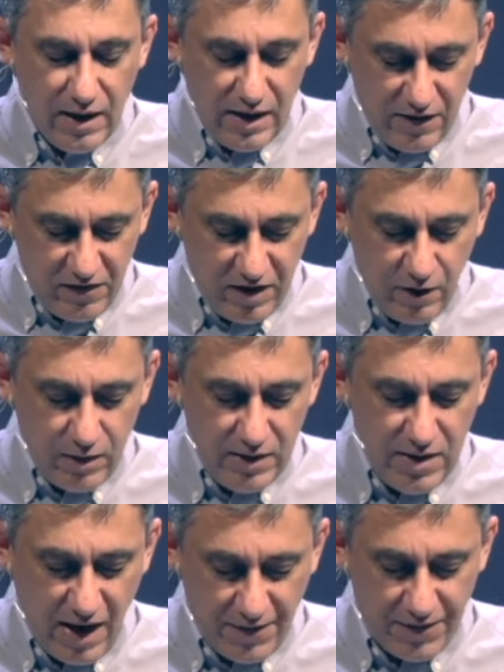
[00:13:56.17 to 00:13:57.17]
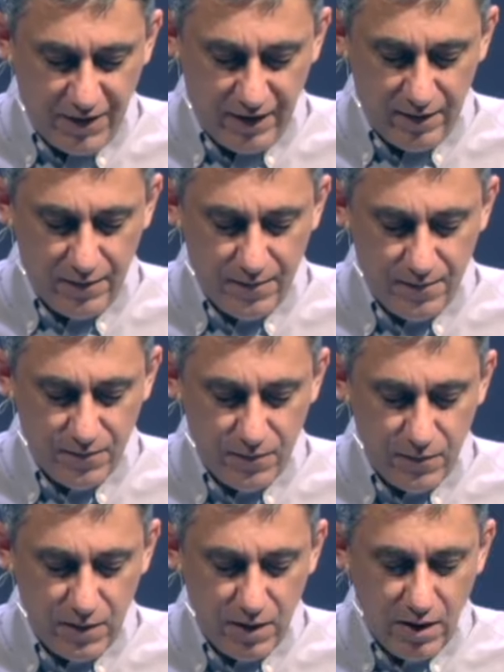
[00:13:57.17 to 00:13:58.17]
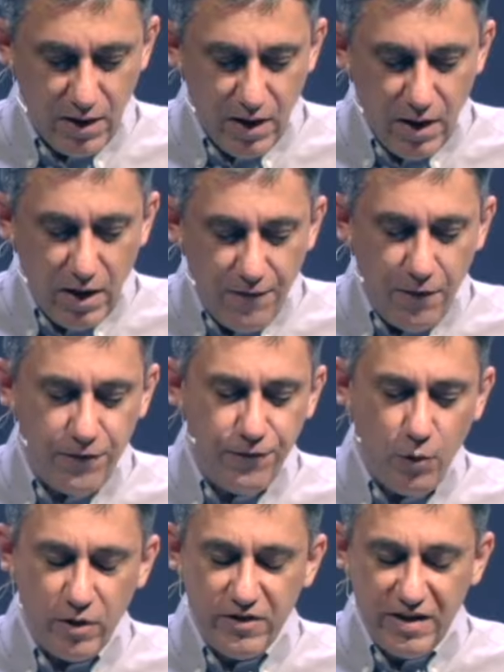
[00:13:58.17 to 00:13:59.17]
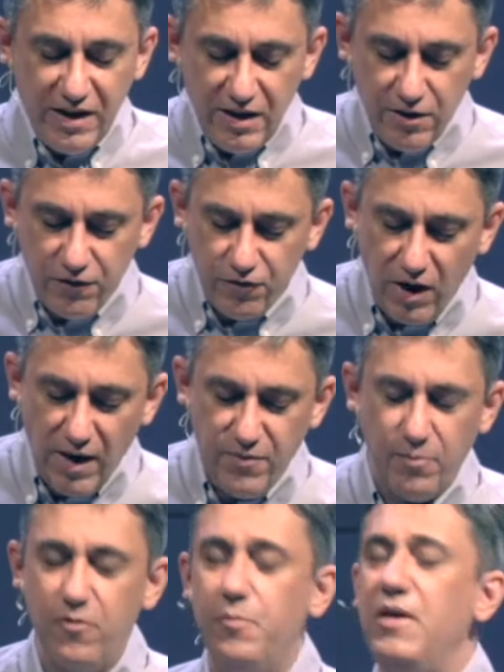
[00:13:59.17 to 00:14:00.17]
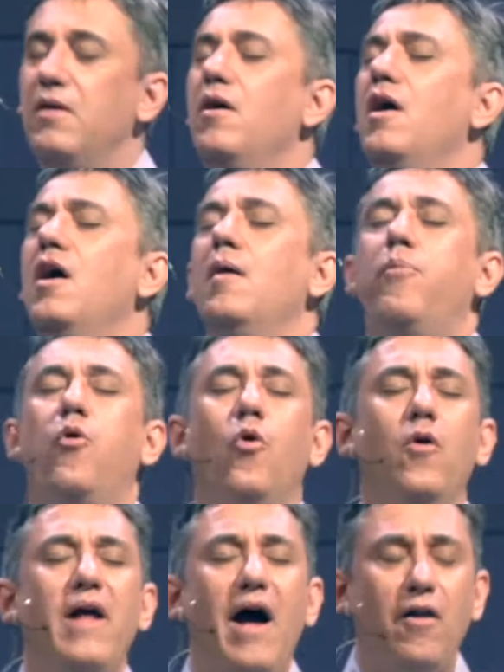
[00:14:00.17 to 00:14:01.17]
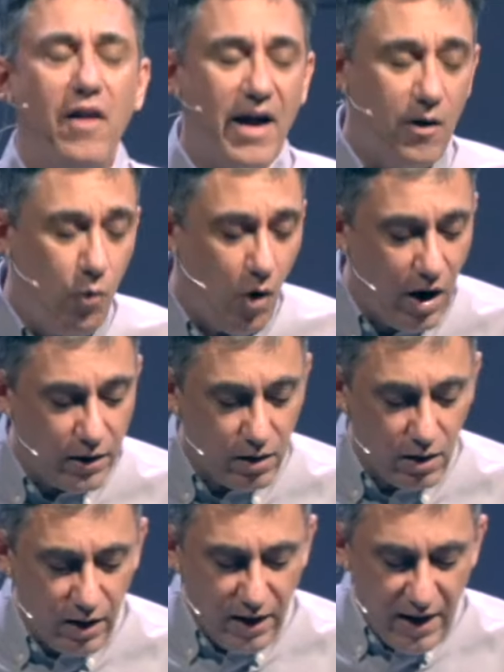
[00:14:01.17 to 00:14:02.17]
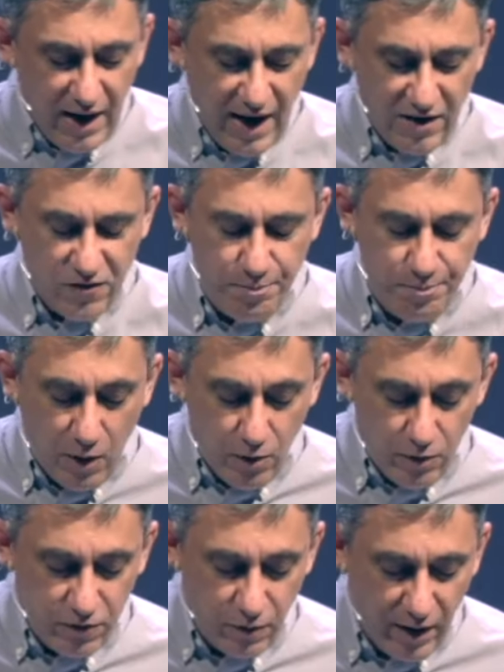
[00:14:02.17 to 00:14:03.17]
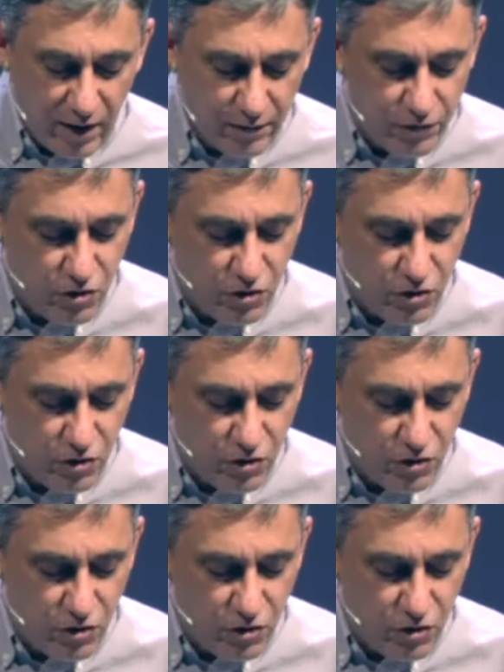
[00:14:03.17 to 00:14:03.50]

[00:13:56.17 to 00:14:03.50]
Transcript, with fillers: he's hearing nothing. Verse 14 describes him as being poured out like water, and his bones are out of